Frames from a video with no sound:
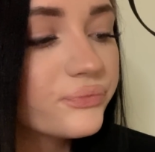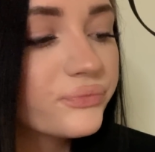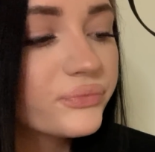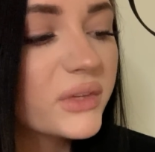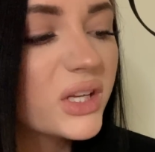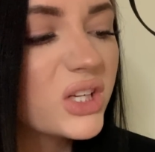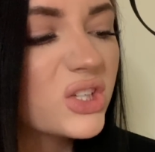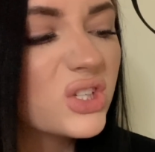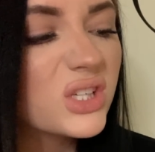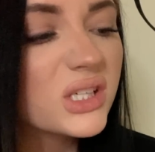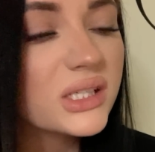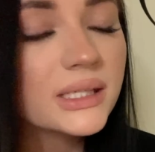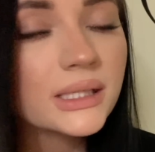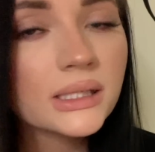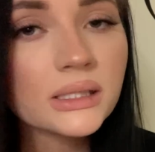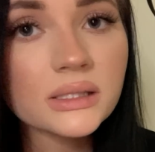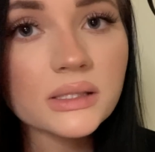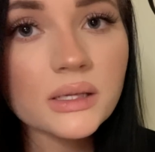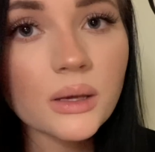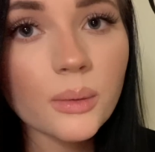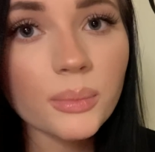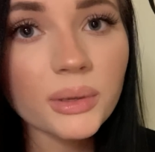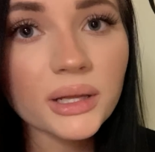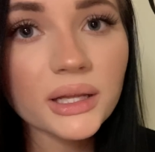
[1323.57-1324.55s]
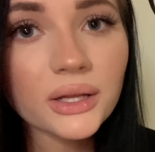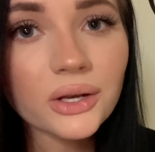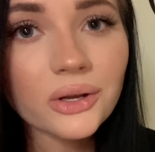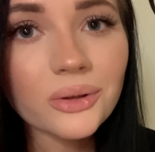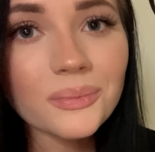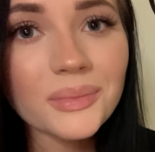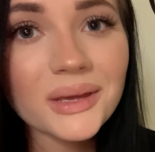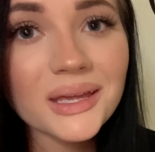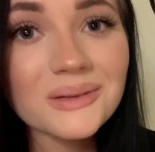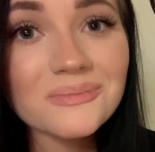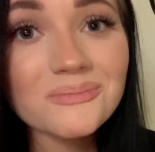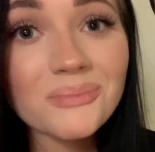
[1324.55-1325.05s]
It just ends up a little
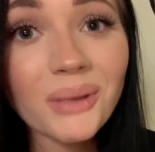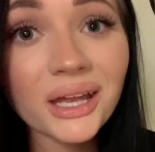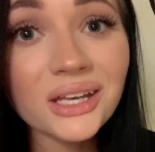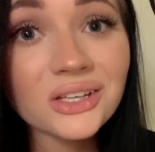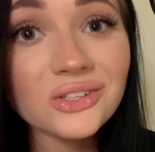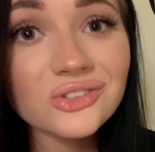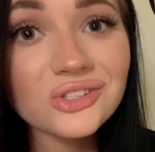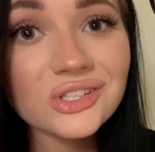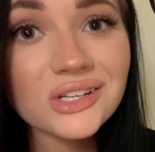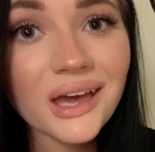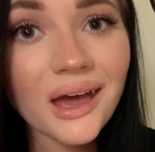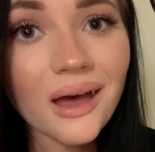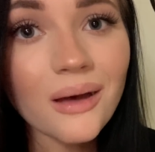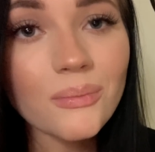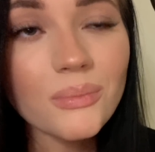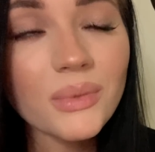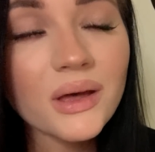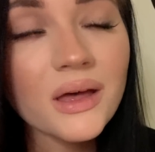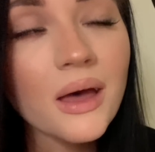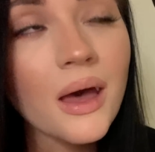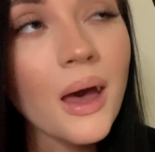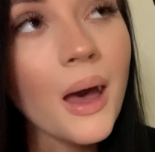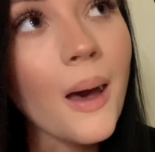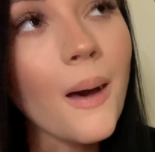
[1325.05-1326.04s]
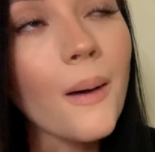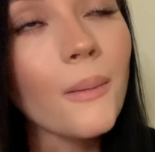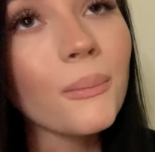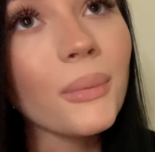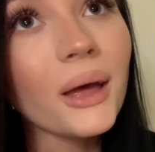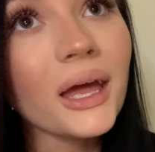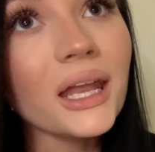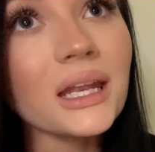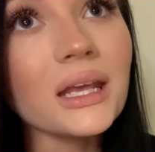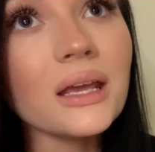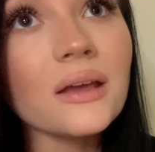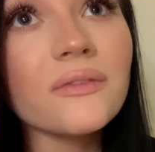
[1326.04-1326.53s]
bit bunched up,
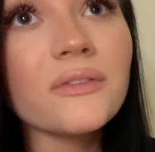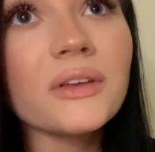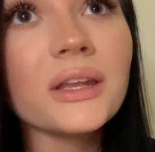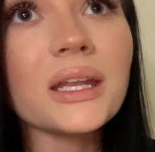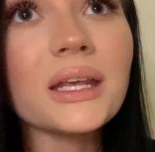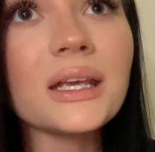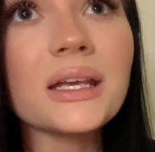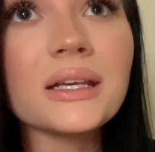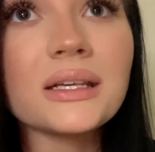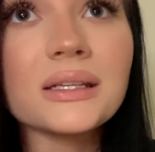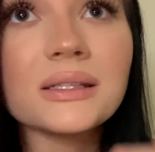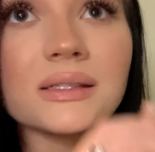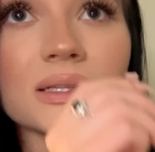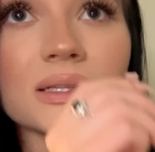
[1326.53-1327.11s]
but if it is